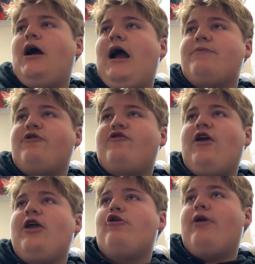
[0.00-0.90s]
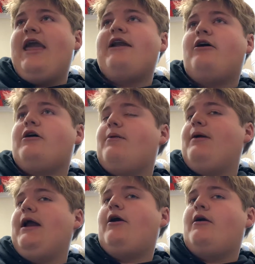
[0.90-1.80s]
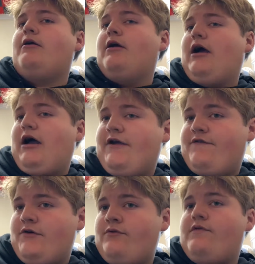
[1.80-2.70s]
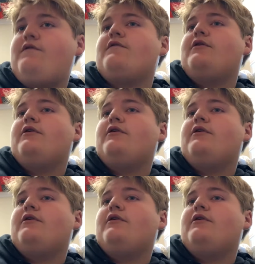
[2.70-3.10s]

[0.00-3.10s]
I'm just saying you cannot compare iPhones